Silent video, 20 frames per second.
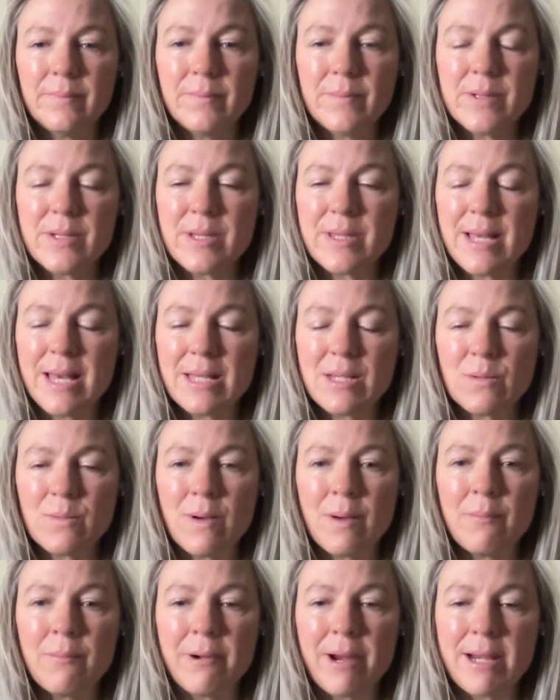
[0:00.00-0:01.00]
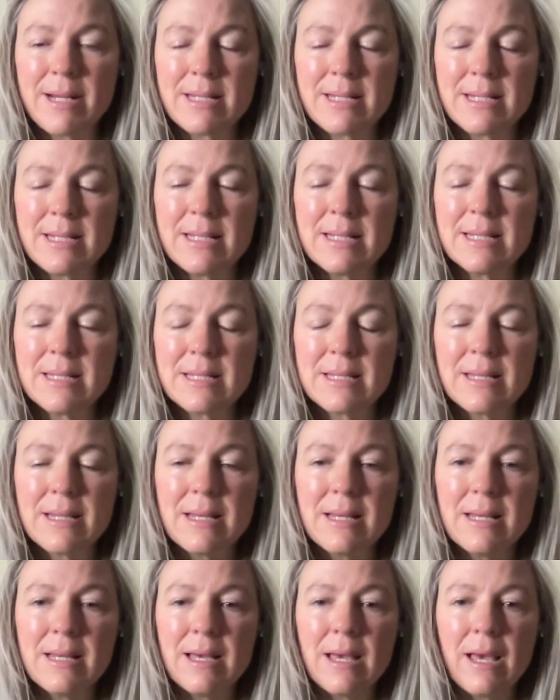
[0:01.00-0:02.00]
So that's one practice.
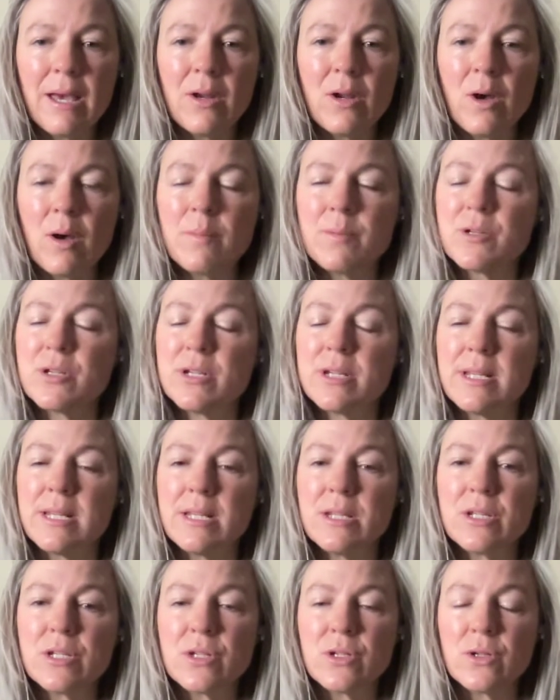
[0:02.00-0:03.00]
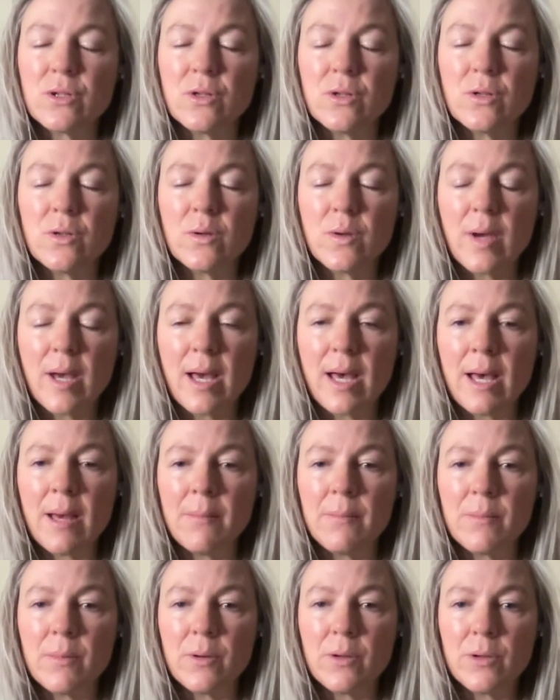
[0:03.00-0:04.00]
An option is to
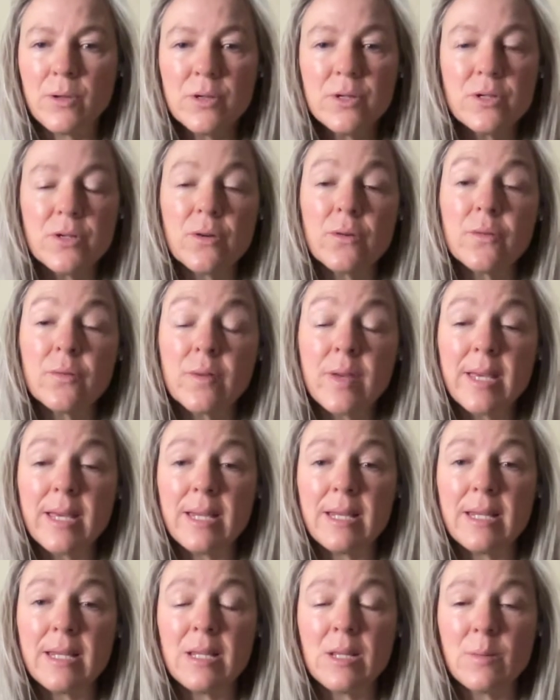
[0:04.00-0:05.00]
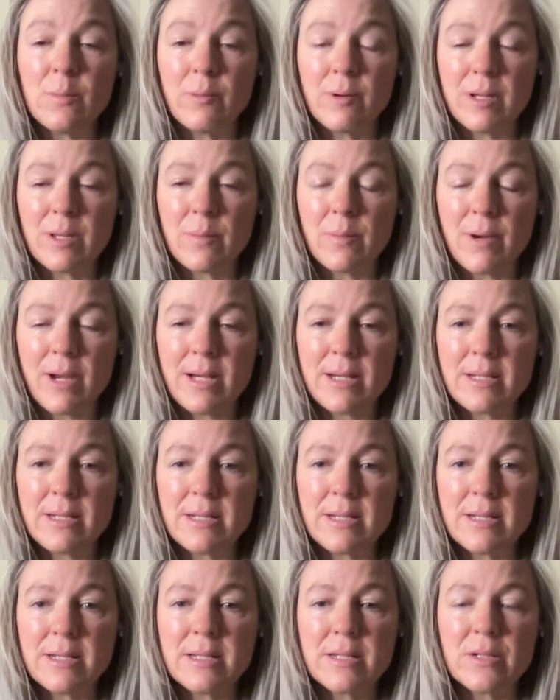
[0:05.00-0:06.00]
use your feet in the breath
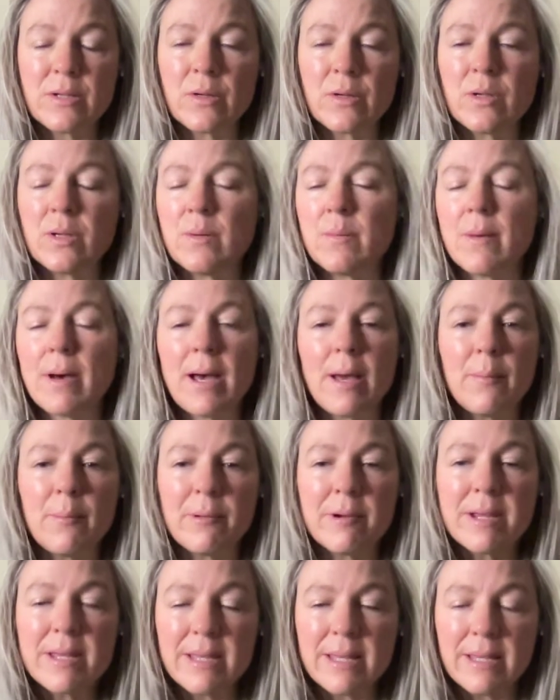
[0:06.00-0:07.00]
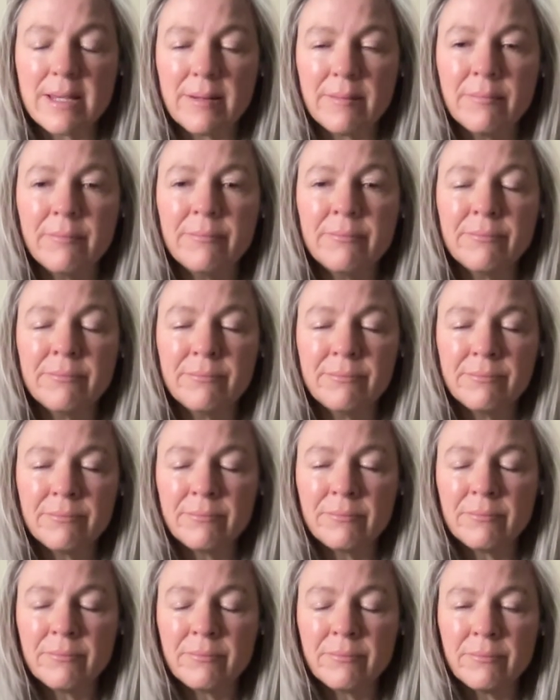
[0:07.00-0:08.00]
practice. So you might breathe in,
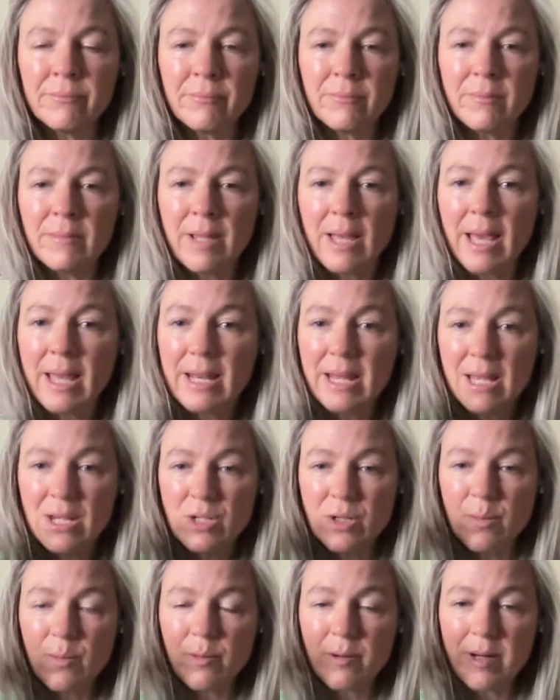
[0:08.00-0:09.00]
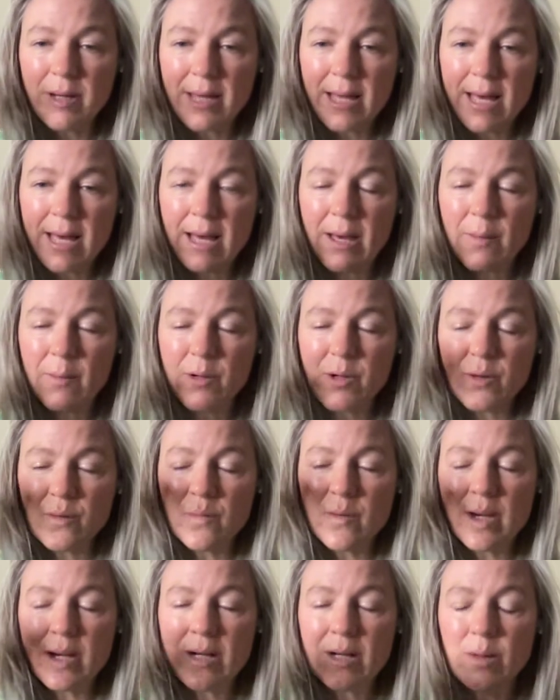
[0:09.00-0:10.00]
and as you breathe out,
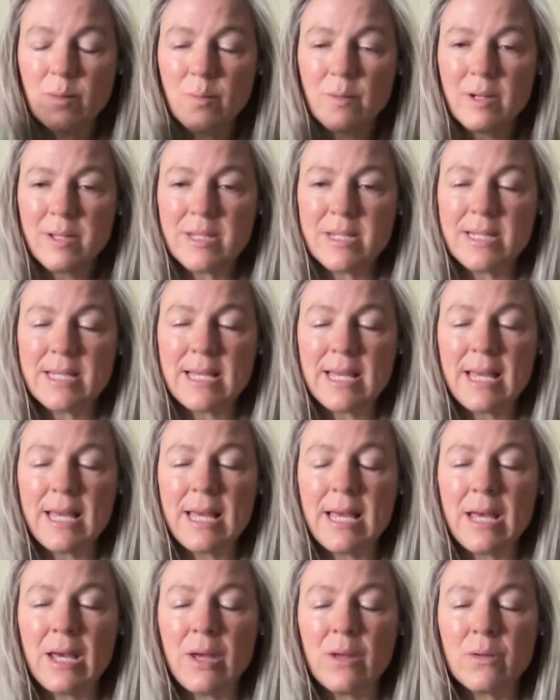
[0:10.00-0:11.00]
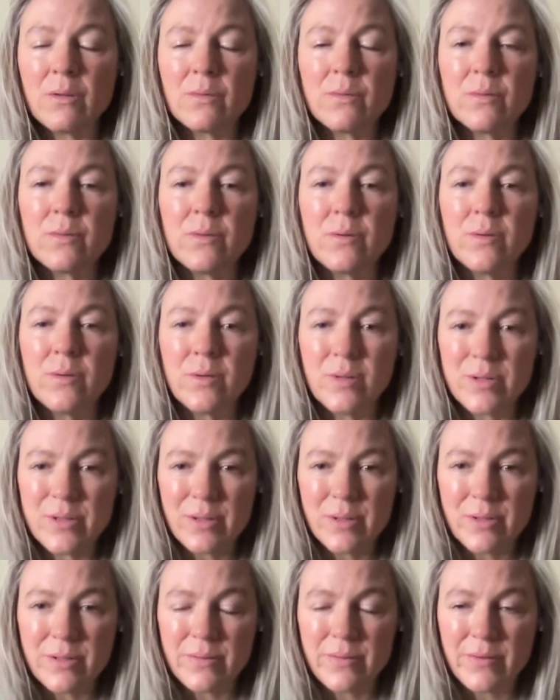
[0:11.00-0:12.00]
direct the breath down through the
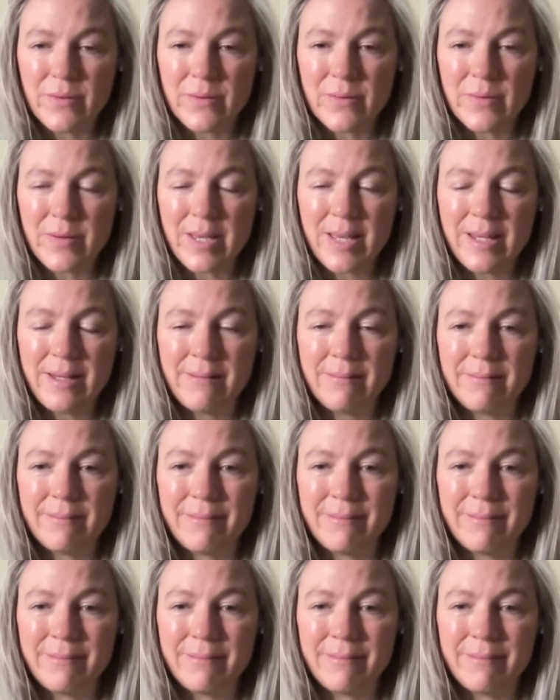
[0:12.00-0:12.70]
soles of your feet.